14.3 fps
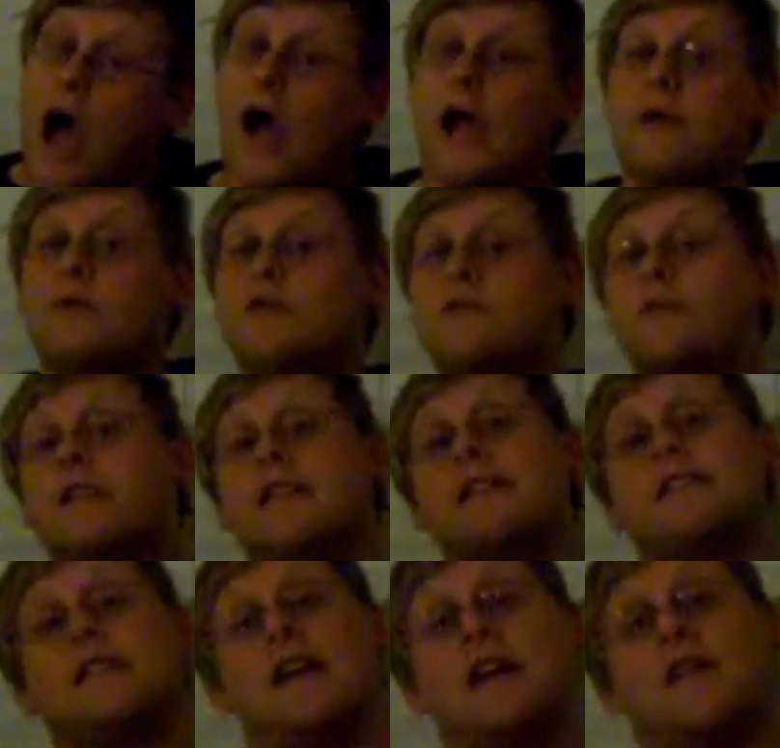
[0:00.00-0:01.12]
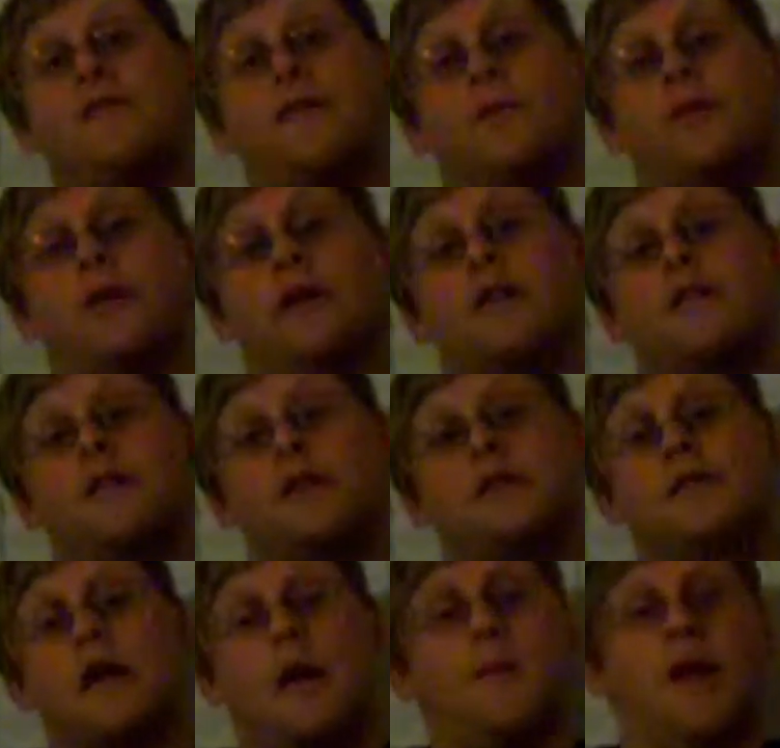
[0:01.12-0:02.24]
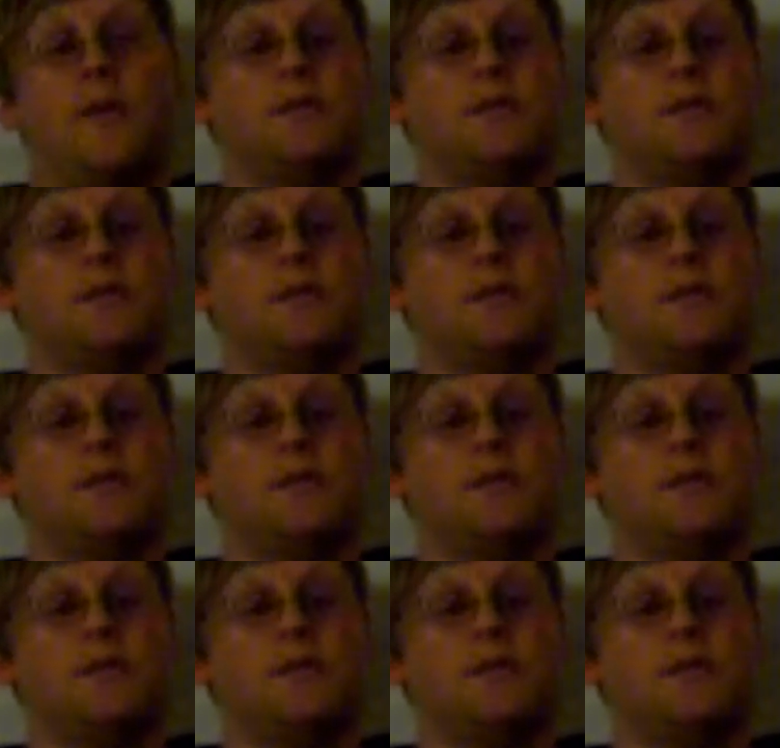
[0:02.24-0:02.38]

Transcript: I was really excited for Brink. I mean,